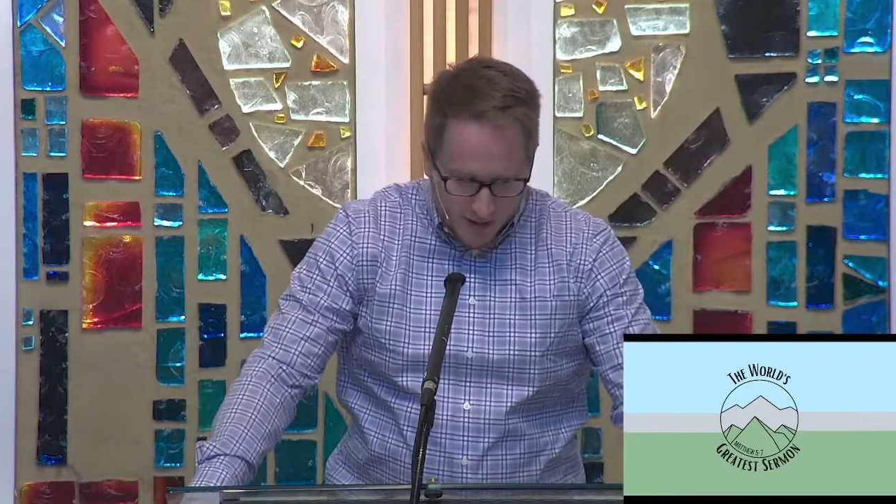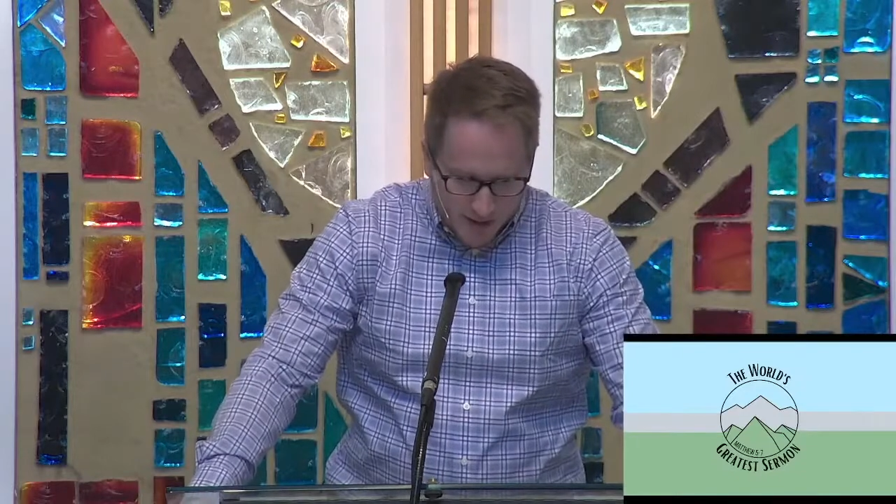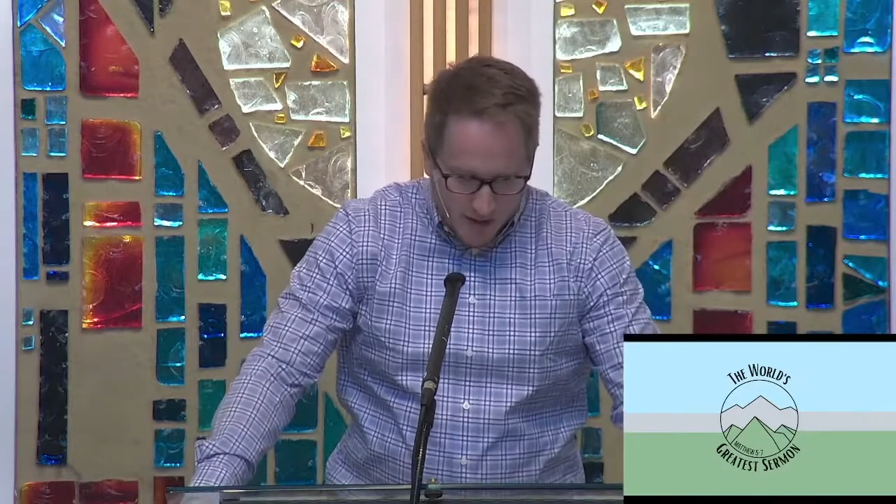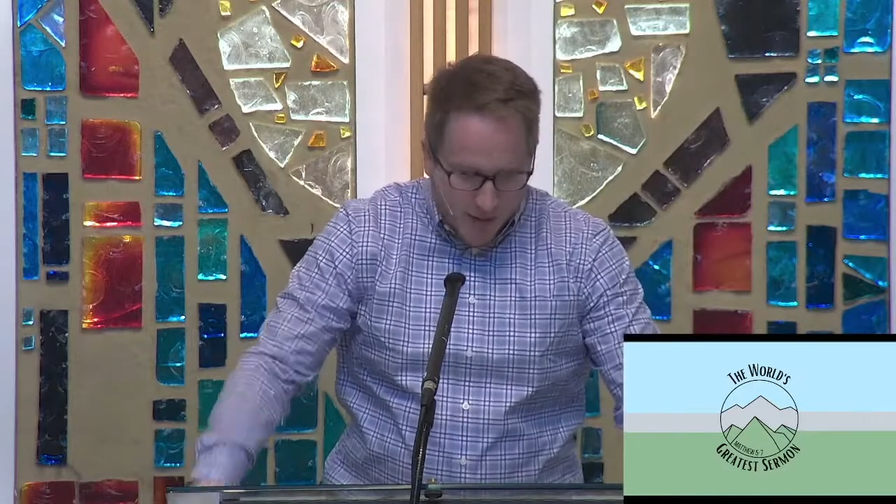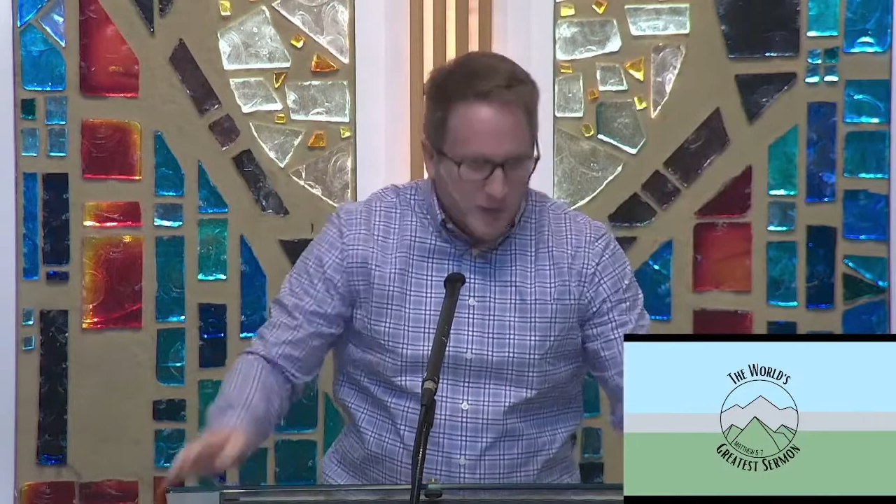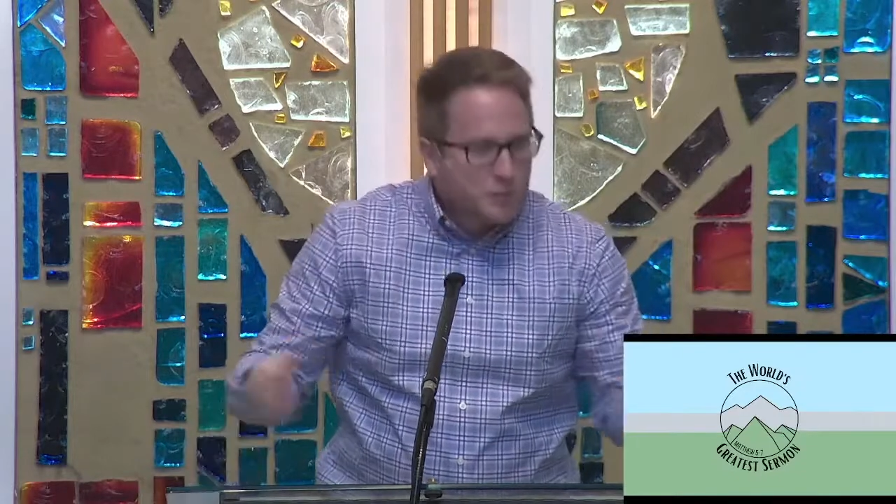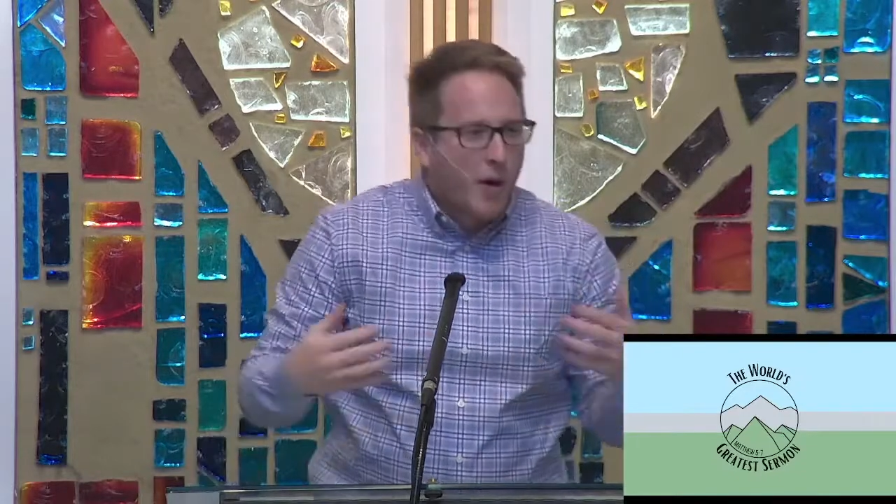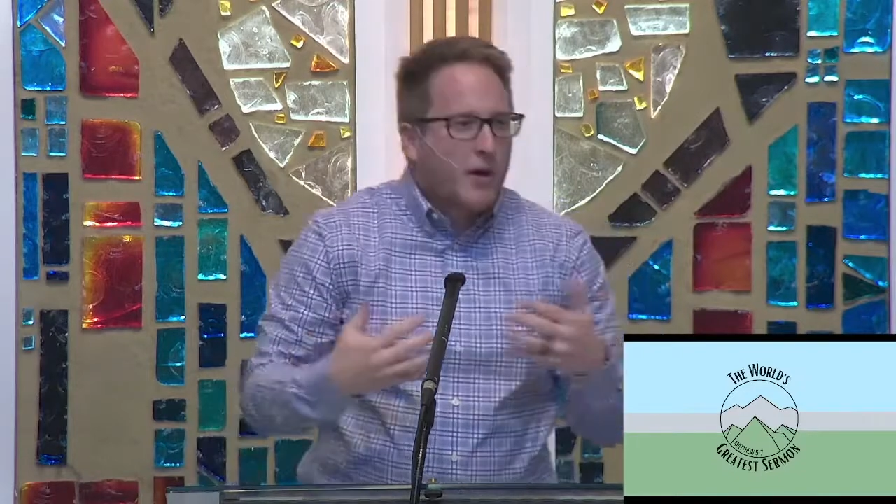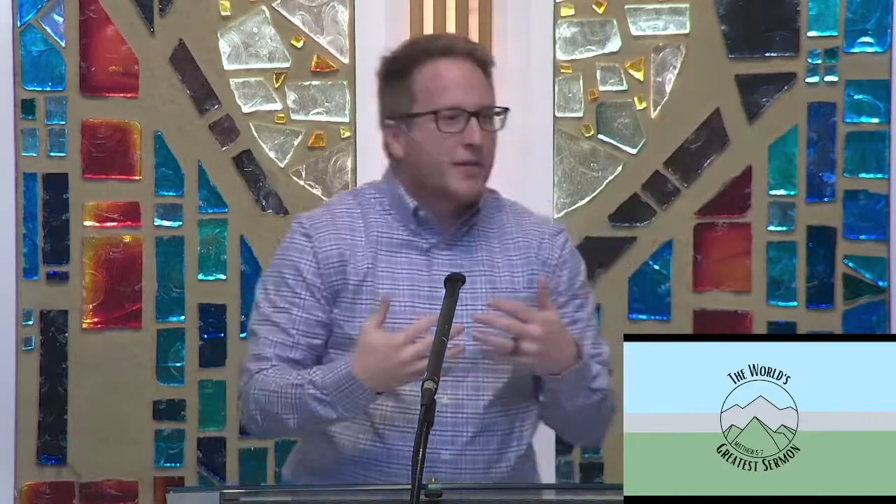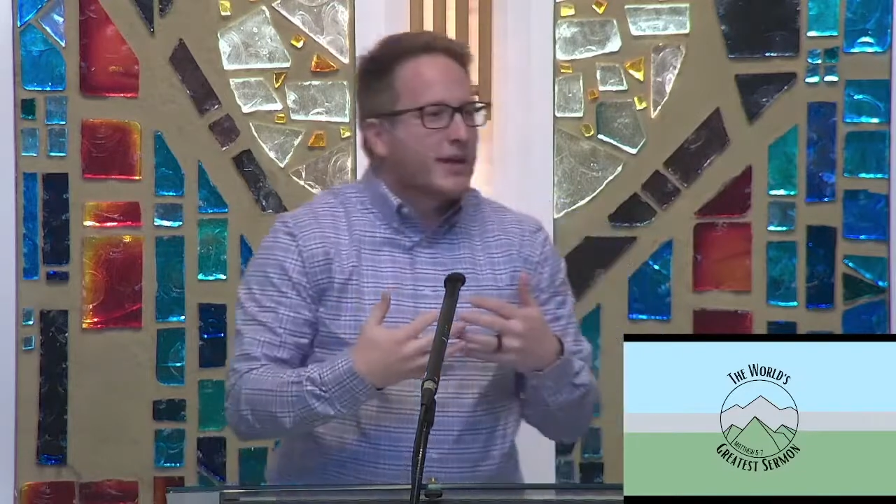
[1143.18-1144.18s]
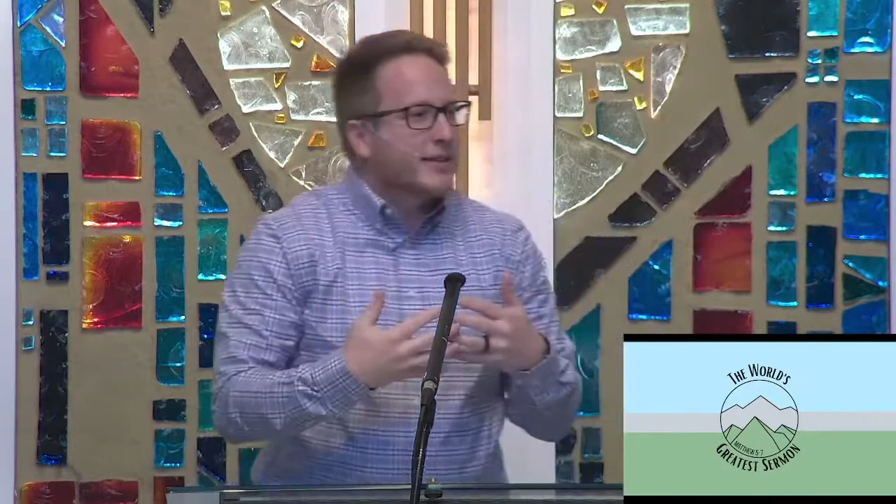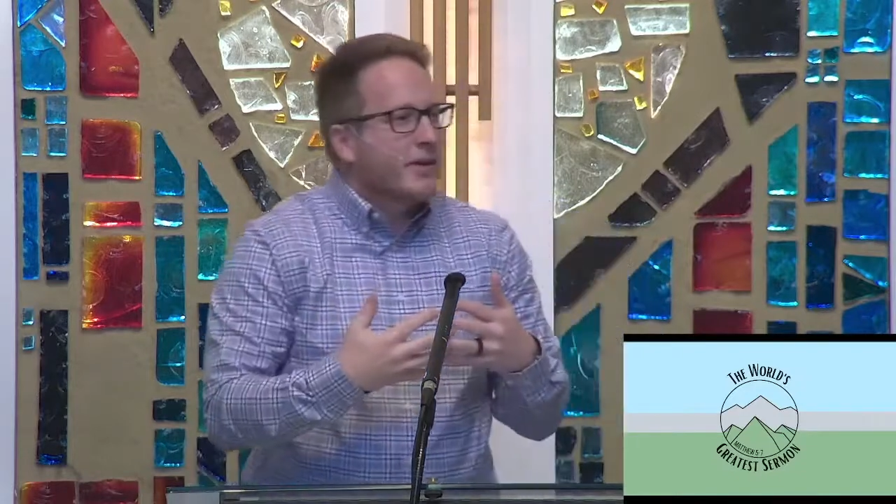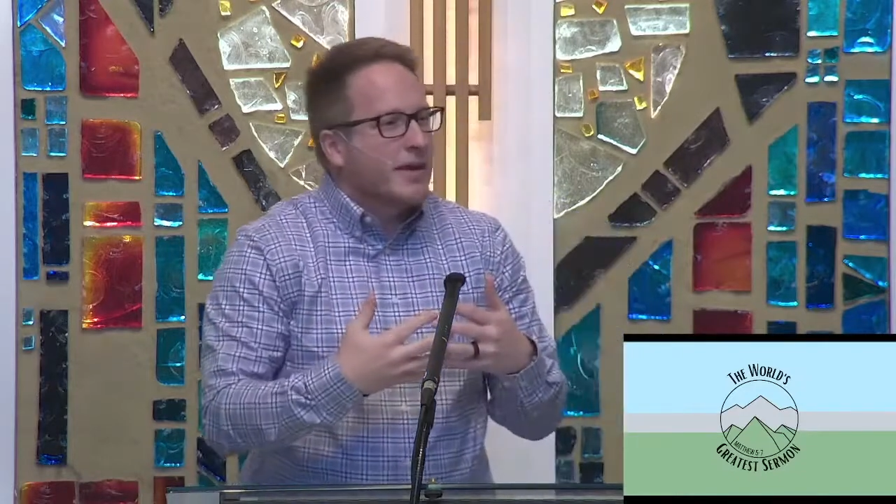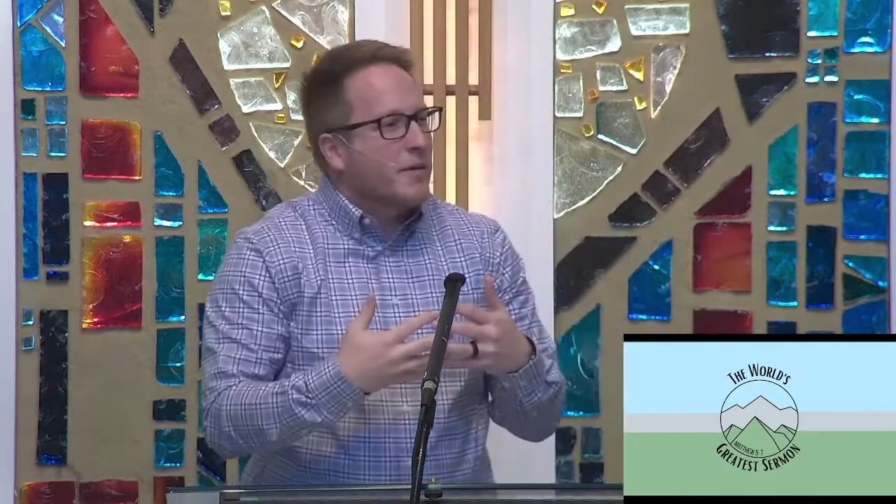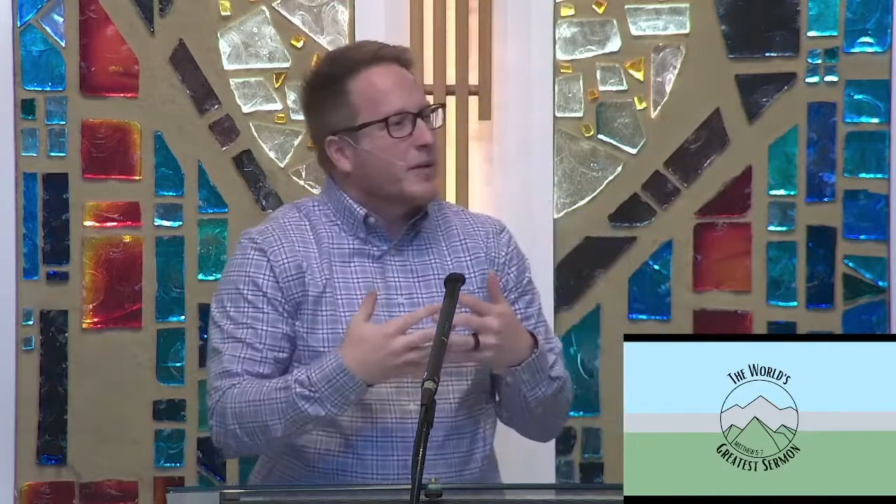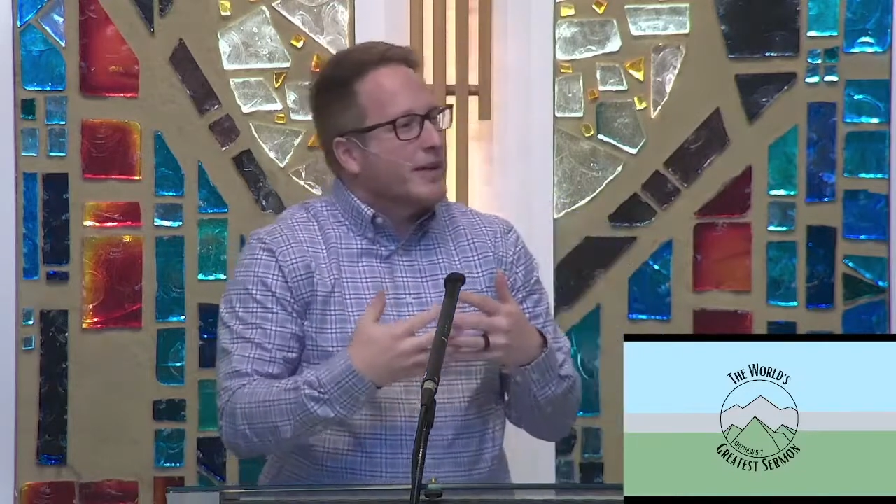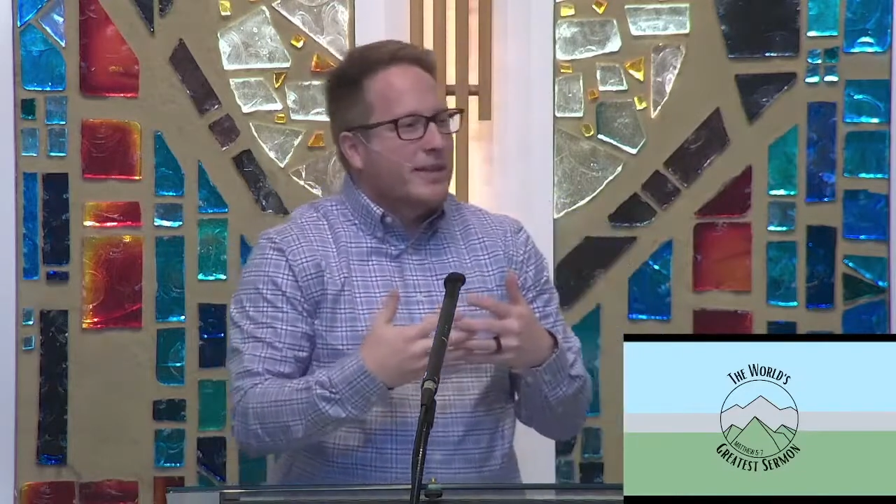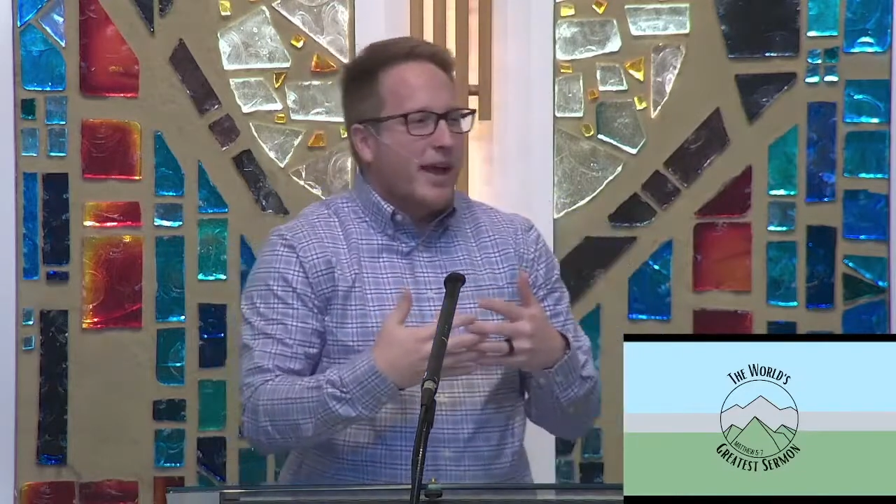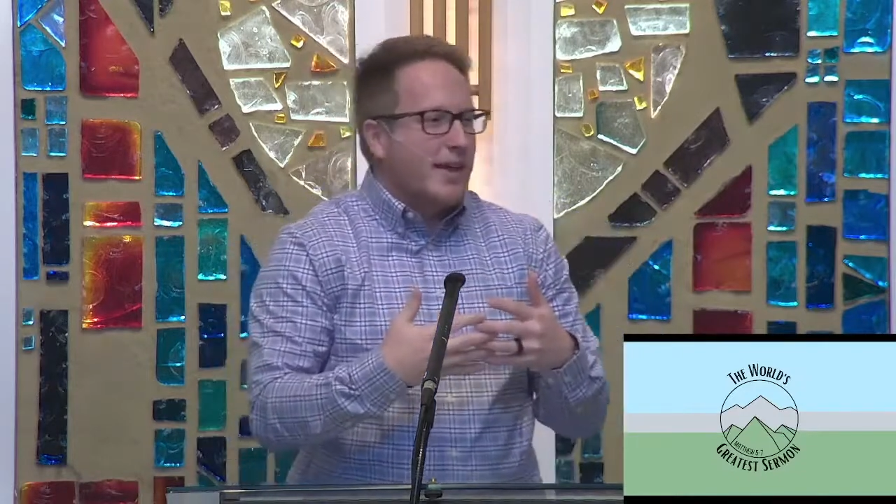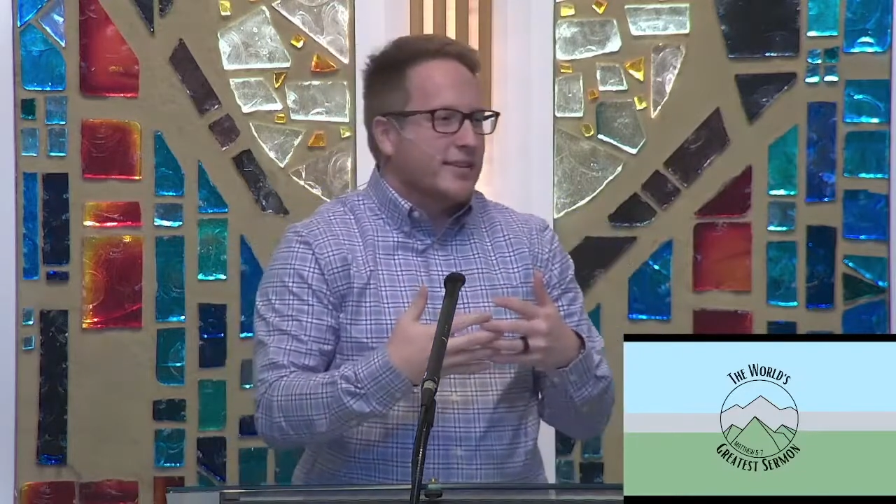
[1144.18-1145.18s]
And there's part of us that really
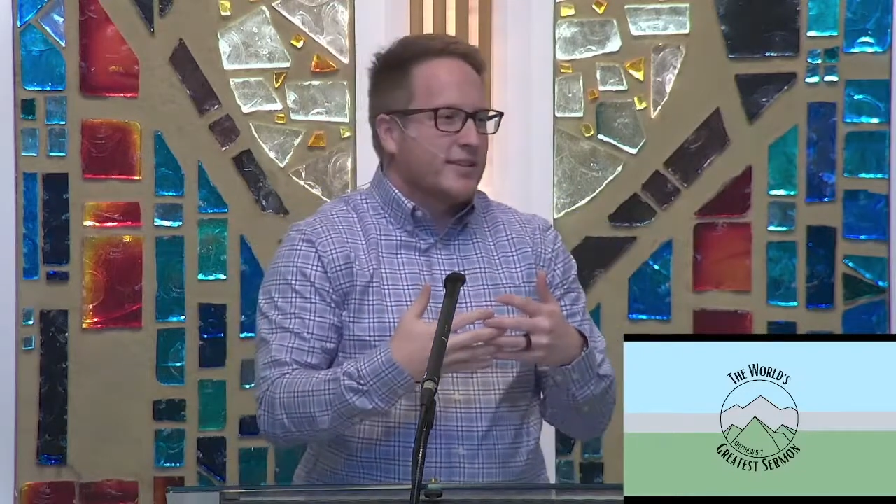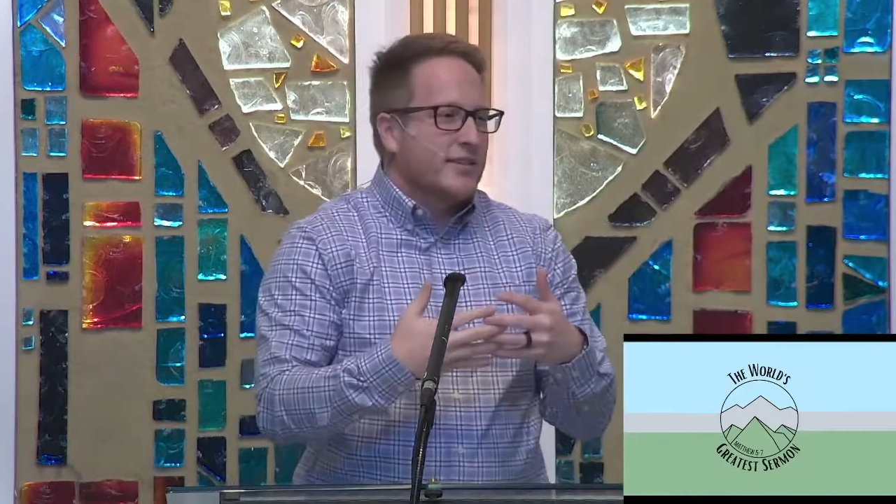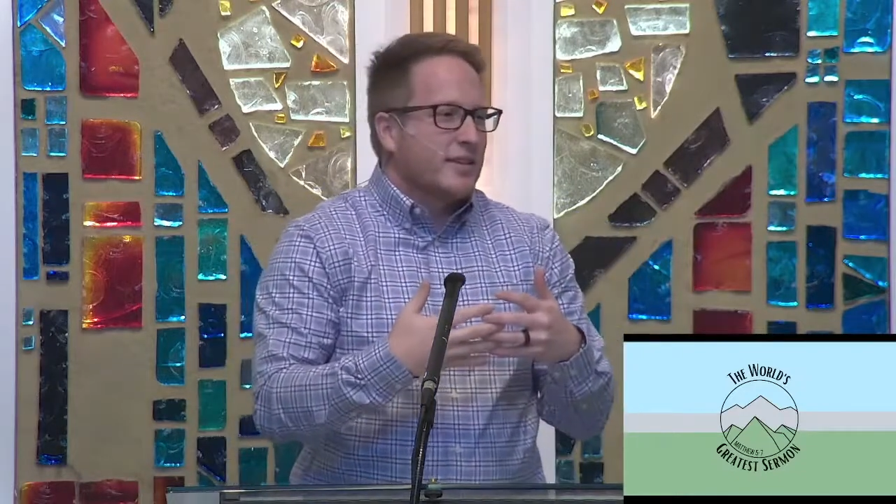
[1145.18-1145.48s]
likes